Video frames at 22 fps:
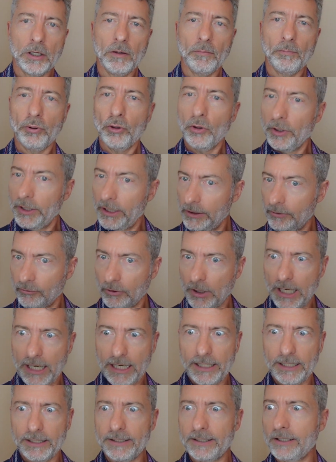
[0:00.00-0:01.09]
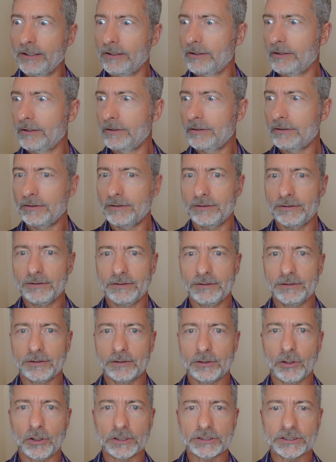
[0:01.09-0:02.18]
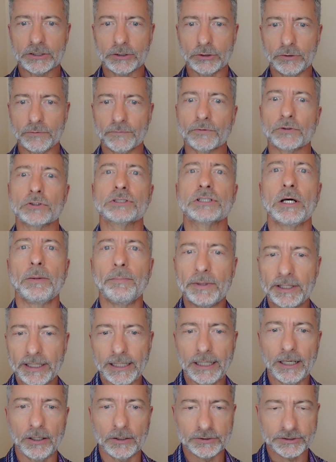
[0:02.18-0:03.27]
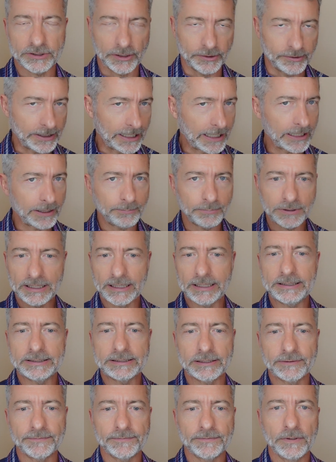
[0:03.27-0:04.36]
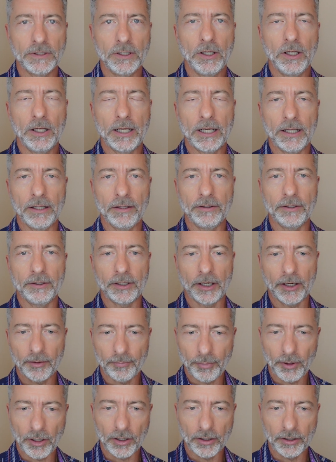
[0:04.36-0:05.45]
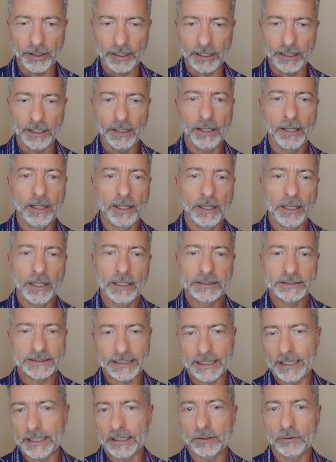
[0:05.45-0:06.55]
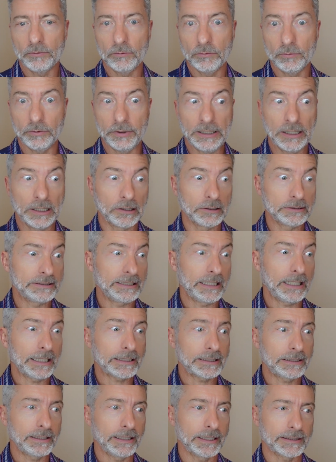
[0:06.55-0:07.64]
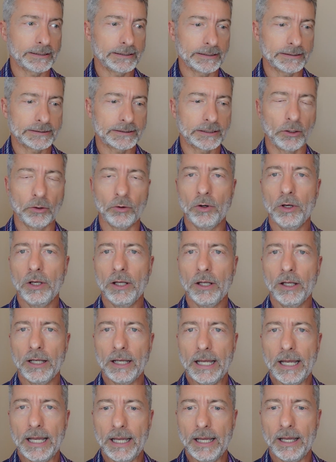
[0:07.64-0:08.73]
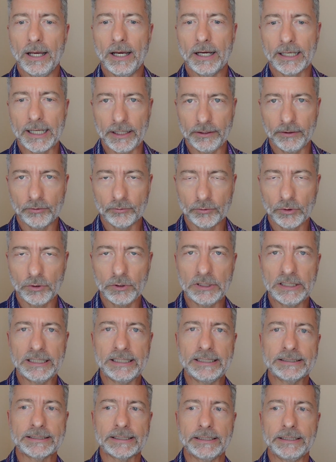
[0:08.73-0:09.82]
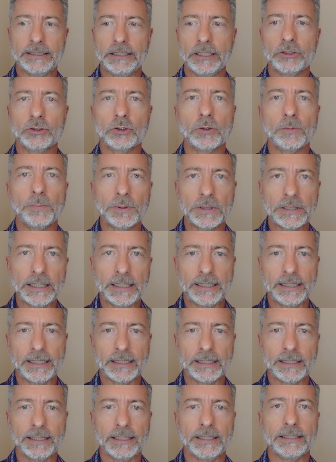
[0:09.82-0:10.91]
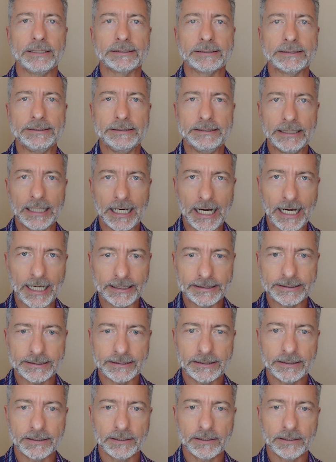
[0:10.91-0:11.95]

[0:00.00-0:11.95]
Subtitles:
putting right in their lawsuit for somebody else. They're not a plaintiff. They're not a party saying we are debt collectors. So again, the rule is an initial pleading is not